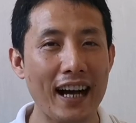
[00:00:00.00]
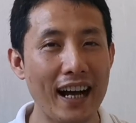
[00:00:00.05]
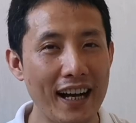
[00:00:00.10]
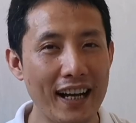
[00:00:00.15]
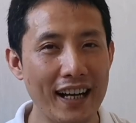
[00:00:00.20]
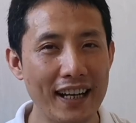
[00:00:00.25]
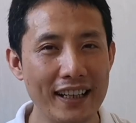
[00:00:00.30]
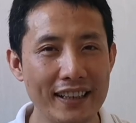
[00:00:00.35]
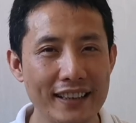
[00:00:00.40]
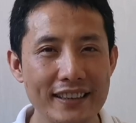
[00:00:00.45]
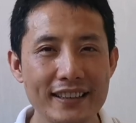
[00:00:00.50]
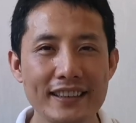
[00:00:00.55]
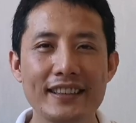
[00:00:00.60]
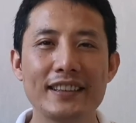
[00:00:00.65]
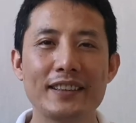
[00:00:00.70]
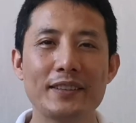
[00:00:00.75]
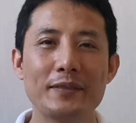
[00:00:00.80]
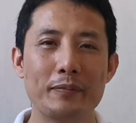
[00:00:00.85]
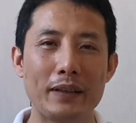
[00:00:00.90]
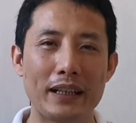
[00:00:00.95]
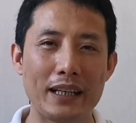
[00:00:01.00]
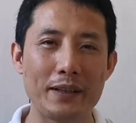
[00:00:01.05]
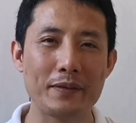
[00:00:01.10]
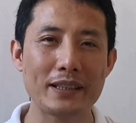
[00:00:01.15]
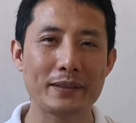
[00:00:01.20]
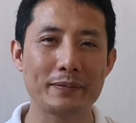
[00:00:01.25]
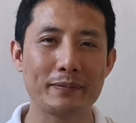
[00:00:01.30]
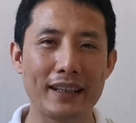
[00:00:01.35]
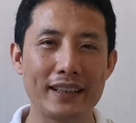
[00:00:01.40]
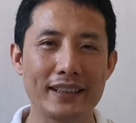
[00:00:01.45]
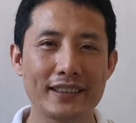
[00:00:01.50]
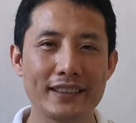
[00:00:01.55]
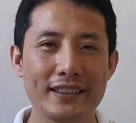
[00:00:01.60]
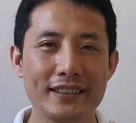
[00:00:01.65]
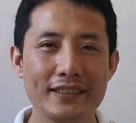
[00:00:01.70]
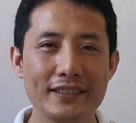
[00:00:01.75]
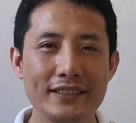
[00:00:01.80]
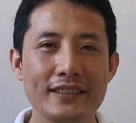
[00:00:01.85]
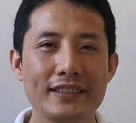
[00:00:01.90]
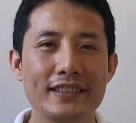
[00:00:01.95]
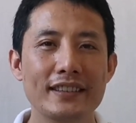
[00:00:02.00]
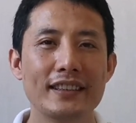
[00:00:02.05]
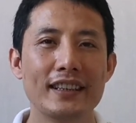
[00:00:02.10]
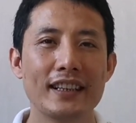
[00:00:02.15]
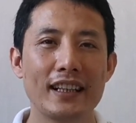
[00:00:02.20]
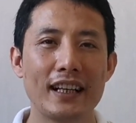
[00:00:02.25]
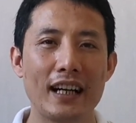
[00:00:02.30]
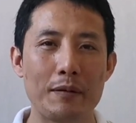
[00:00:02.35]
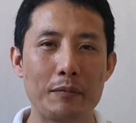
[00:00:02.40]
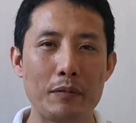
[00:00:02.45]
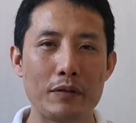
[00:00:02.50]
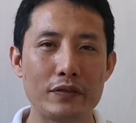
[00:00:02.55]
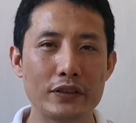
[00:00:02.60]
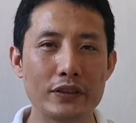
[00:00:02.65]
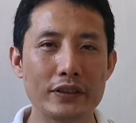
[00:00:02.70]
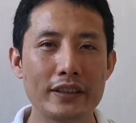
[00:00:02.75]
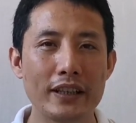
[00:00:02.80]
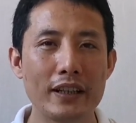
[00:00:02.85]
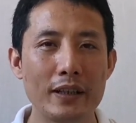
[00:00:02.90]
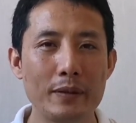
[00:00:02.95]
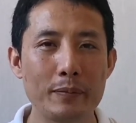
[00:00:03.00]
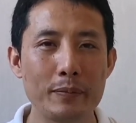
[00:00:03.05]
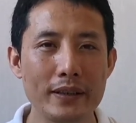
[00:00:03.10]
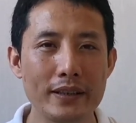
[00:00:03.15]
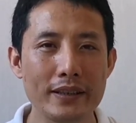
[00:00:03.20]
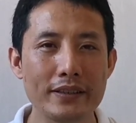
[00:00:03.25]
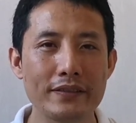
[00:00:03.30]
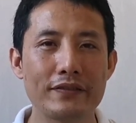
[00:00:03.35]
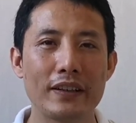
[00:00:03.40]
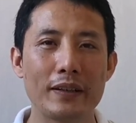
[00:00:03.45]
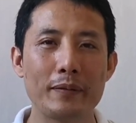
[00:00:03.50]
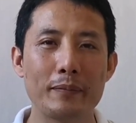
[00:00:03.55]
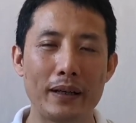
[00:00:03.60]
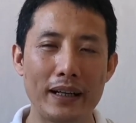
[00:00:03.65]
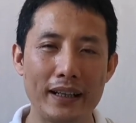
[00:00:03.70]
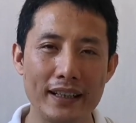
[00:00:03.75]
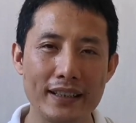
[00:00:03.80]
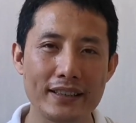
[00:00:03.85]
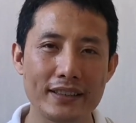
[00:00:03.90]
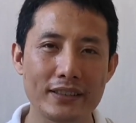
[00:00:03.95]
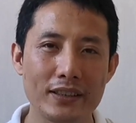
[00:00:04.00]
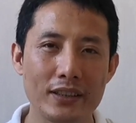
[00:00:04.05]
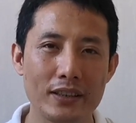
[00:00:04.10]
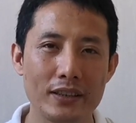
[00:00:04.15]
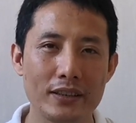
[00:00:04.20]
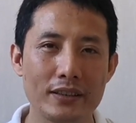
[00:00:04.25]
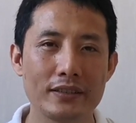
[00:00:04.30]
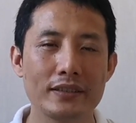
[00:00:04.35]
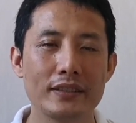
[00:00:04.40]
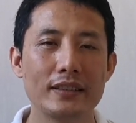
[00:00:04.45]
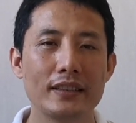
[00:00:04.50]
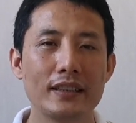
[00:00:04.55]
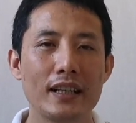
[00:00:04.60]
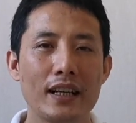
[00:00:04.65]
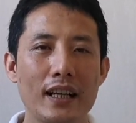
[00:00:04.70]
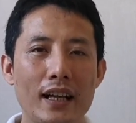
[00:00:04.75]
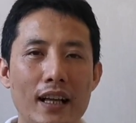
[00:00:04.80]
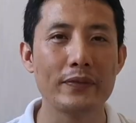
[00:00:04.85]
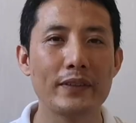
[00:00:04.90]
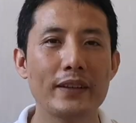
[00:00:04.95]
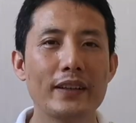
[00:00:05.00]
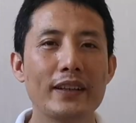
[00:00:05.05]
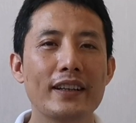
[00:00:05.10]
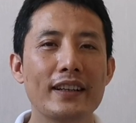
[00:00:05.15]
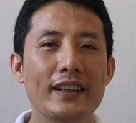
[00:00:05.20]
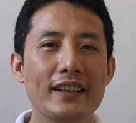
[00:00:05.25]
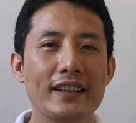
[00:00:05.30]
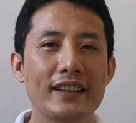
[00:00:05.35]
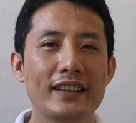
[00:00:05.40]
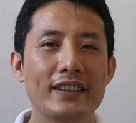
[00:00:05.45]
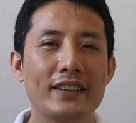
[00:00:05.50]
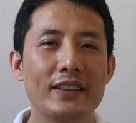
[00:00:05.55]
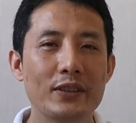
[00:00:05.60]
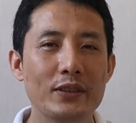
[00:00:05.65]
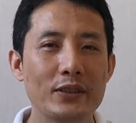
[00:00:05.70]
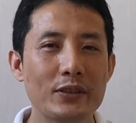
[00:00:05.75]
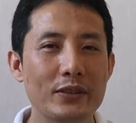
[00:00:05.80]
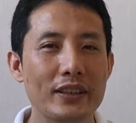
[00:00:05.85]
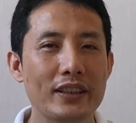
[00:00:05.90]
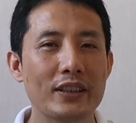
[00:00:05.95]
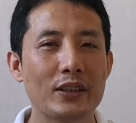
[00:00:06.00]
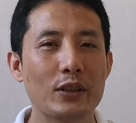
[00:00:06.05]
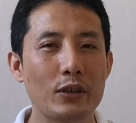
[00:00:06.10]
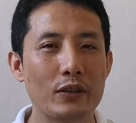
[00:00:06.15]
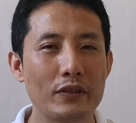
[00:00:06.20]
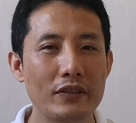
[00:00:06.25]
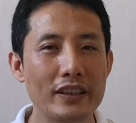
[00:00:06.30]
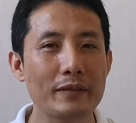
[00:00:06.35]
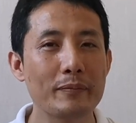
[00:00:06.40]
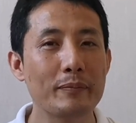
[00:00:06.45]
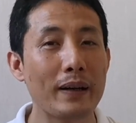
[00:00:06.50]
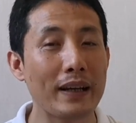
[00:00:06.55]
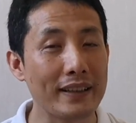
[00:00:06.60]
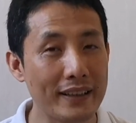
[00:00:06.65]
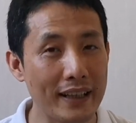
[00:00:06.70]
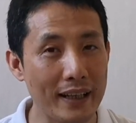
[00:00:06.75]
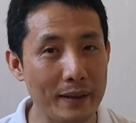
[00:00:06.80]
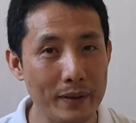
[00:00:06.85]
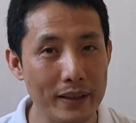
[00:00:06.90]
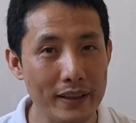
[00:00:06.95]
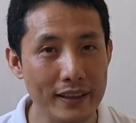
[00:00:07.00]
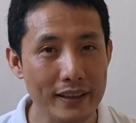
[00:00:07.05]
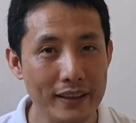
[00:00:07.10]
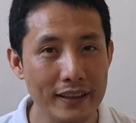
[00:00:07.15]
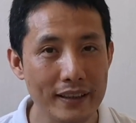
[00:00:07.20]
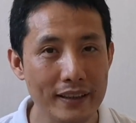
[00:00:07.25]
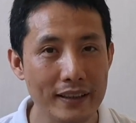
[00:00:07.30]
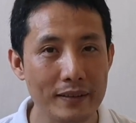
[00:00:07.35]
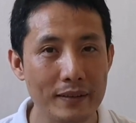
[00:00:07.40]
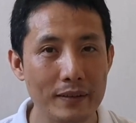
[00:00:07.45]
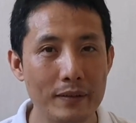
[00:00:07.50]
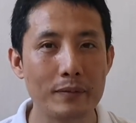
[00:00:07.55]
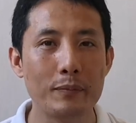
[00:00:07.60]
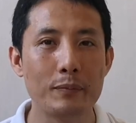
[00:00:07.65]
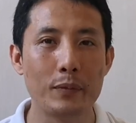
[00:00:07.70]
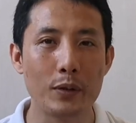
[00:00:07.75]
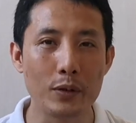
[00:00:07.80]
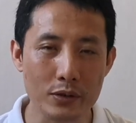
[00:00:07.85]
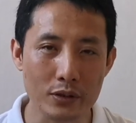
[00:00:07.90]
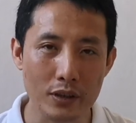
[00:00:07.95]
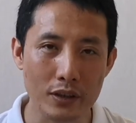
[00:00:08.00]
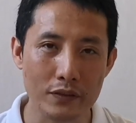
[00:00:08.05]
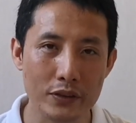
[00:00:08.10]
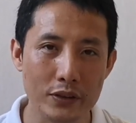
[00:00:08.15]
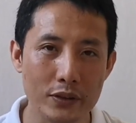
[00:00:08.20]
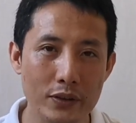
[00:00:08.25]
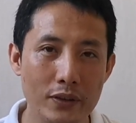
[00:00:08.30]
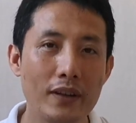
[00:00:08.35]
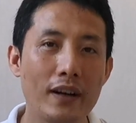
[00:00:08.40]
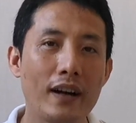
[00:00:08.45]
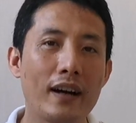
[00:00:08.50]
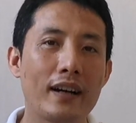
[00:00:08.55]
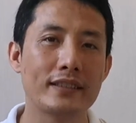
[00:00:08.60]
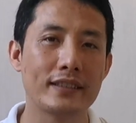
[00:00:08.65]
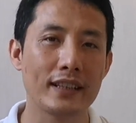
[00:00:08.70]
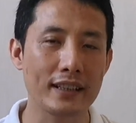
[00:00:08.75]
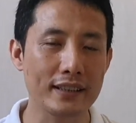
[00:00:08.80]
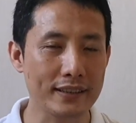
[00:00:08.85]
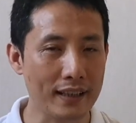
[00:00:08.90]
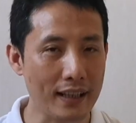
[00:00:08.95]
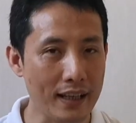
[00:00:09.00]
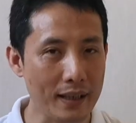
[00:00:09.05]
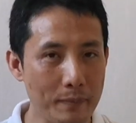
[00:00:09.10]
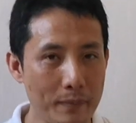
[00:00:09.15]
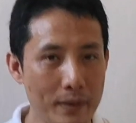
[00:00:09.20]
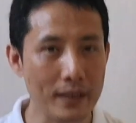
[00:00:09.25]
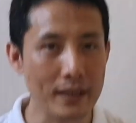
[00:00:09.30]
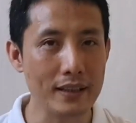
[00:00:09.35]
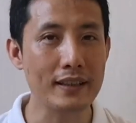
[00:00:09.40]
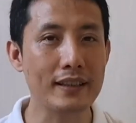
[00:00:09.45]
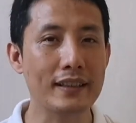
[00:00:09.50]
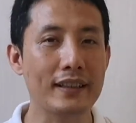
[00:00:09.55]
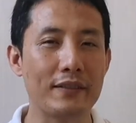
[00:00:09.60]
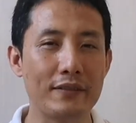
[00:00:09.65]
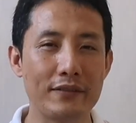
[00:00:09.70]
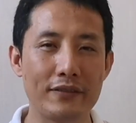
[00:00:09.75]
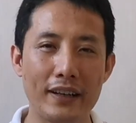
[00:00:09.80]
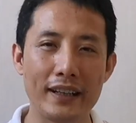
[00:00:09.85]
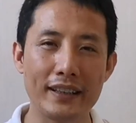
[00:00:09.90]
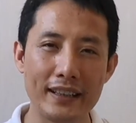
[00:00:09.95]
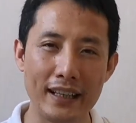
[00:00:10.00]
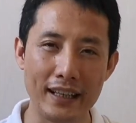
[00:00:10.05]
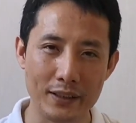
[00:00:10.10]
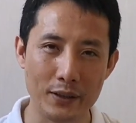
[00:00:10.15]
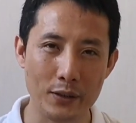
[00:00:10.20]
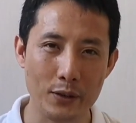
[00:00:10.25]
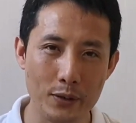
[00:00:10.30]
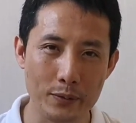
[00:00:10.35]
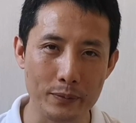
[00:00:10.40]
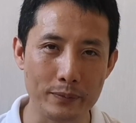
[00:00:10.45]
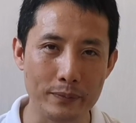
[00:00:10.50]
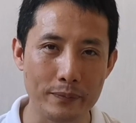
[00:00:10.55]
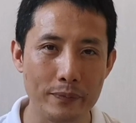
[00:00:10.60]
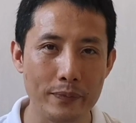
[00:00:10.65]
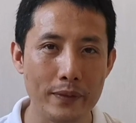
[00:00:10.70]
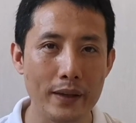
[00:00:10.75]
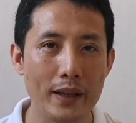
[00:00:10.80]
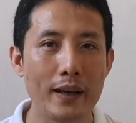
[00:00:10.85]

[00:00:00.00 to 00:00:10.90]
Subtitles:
Hi, my name is Michael. I'm a physiotherapist from Balance Core. Due to the COVID pandemic, most of you are just like me, confined at home.